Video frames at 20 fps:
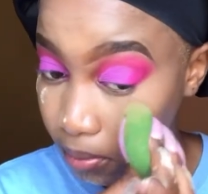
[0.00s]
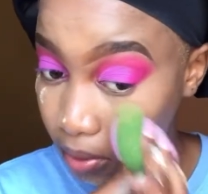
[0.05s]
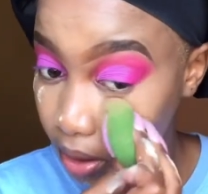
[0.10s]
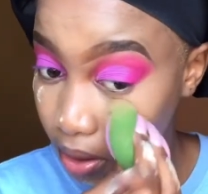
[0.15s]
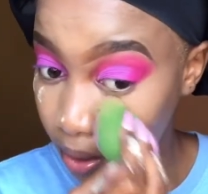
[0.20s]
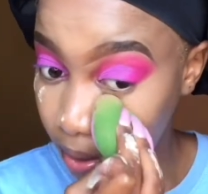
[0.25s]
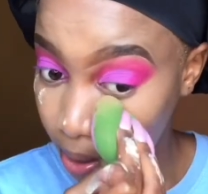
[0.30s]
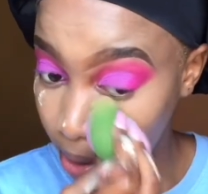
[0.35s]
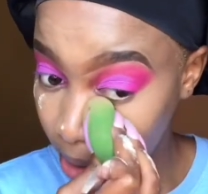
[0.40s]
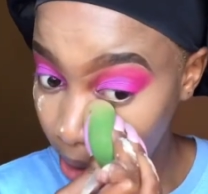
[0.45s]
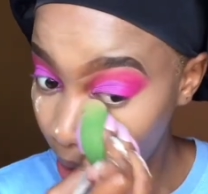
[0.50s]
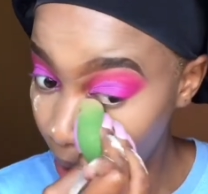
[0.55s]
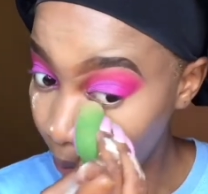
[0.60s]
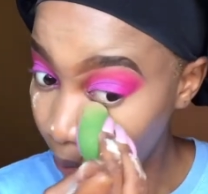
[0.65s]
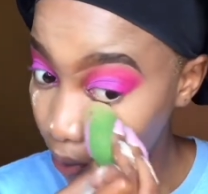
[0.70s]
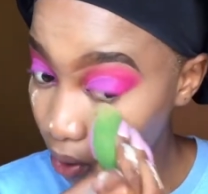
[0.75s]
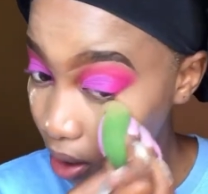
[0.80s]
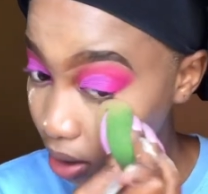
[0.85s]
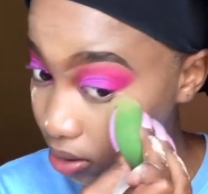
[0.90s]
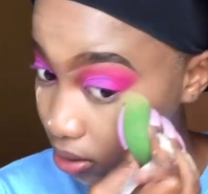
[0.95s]
a
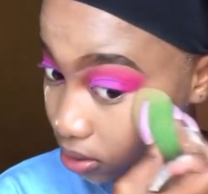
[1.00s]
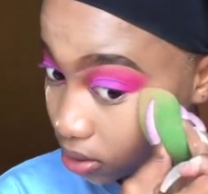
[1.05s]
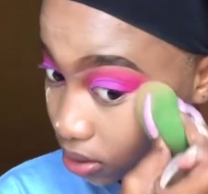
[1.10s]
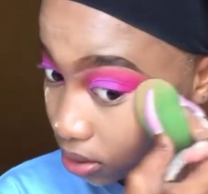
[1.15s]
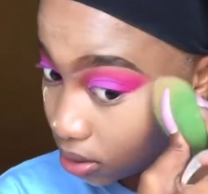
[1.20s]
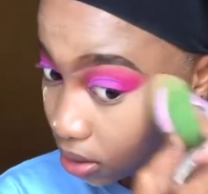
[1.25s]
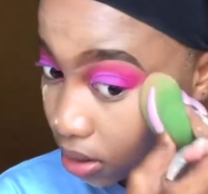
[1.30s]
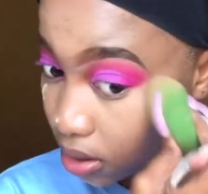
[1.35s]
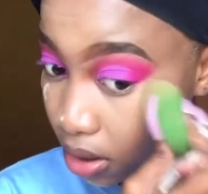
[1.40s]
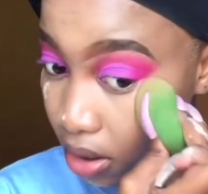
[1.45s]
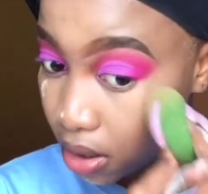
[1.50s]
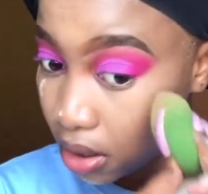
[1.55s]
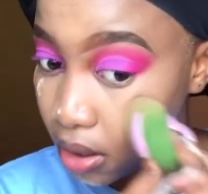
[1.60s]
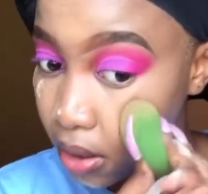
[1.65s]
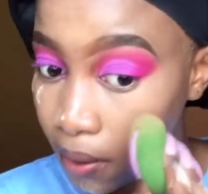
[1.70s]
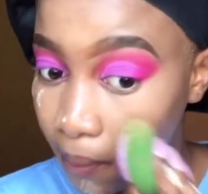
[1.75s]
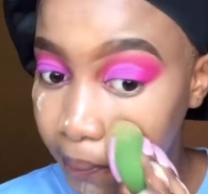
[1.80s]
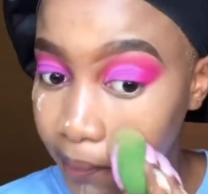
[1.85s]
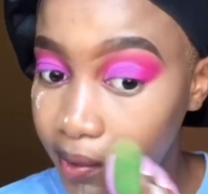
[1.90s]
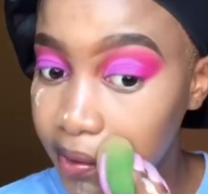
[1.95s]
brush,
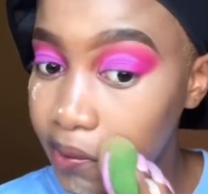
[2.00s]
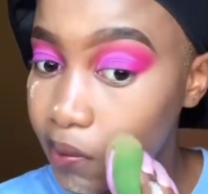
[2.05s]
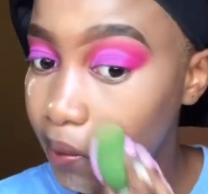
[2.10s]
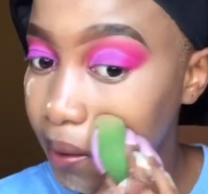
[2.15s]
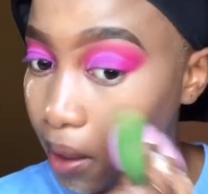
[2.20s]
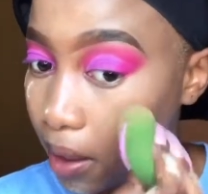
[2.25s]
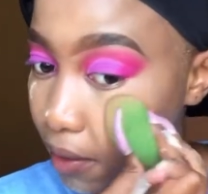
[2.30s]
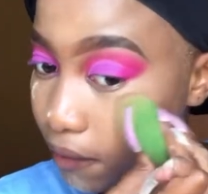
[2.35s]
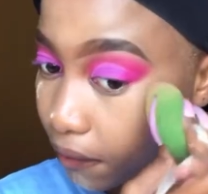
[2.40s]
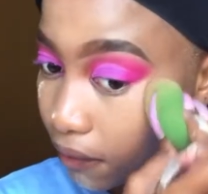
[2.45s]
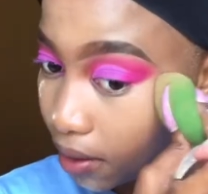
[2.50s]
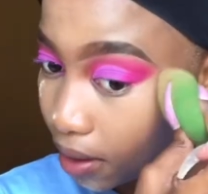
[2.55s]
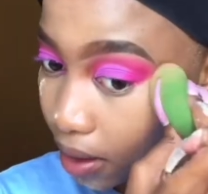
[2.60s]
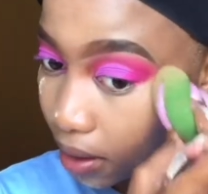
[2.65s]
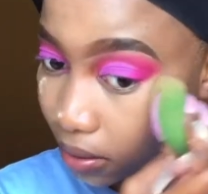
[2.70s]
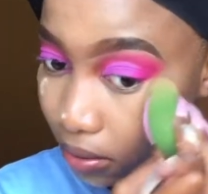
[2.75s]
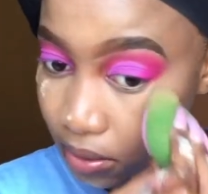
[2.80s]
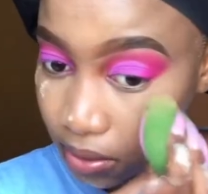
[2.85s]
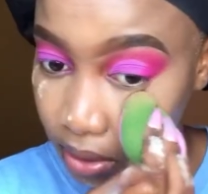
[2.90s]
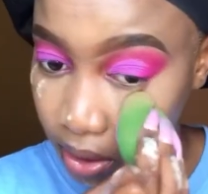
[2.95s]
but today I feel
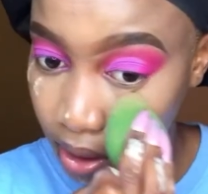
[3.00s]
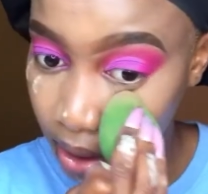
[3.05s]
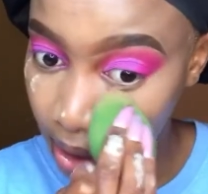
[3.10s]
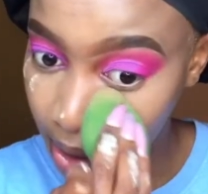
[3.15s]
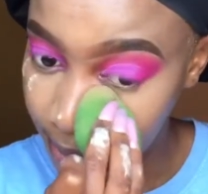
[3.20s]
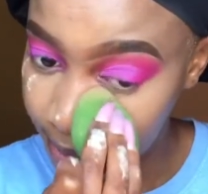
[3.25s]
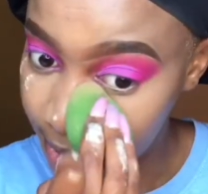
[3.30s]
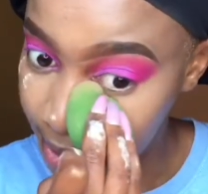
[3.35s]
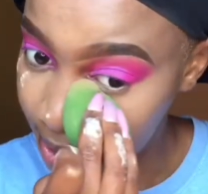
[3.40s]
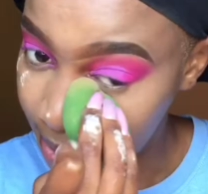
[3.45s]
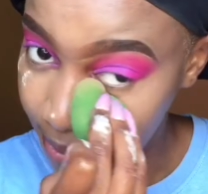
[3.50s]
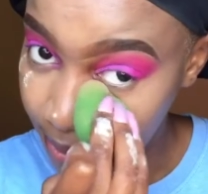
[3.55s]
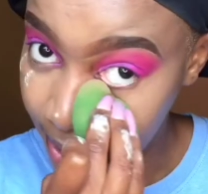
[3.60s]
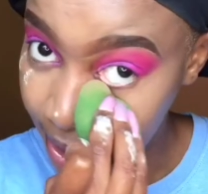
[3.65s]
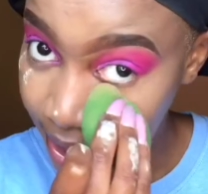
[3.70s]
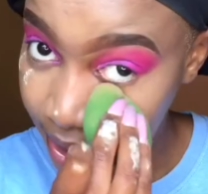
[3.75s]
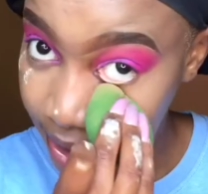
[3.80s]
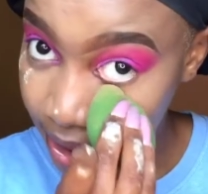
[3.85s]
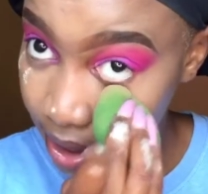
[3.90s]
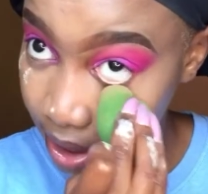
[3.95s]
like using a beauty
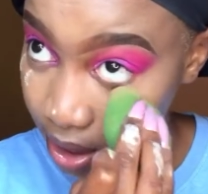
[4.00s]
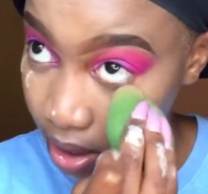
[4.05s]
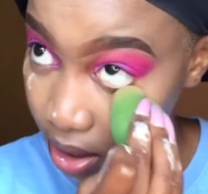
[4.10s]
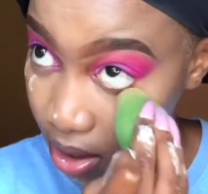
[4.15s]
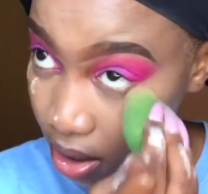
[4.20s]
blender,